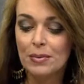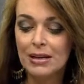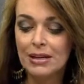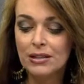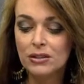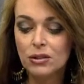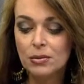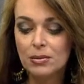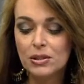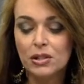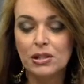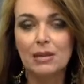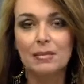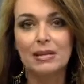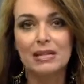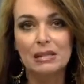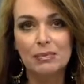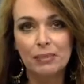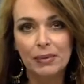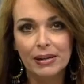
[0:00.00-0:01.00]
making too much time
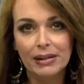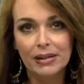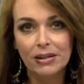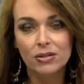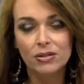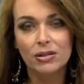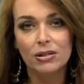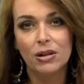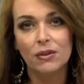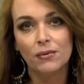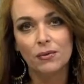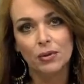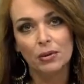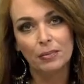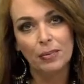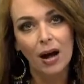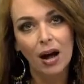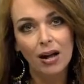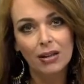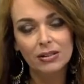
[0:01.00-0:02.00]
explaining yourself or
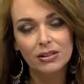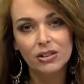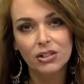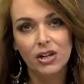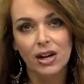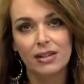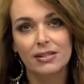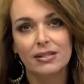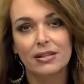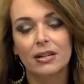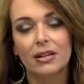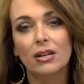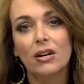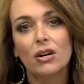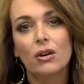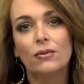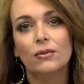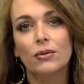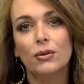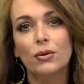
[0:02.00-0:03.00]
apologizing
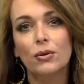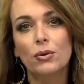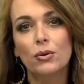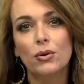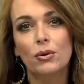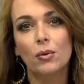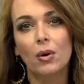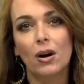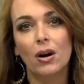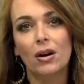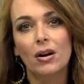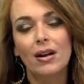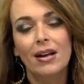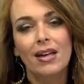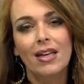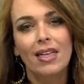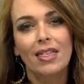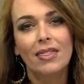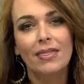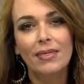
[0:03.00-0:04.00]
for who you are,
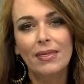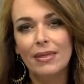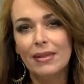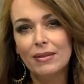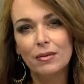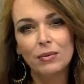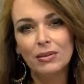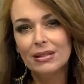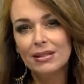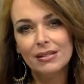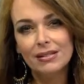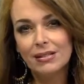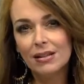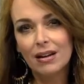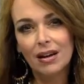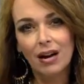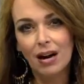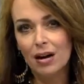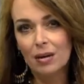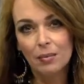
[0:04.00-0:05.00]
it really doesn't
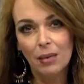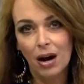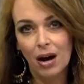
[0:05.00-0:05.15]
come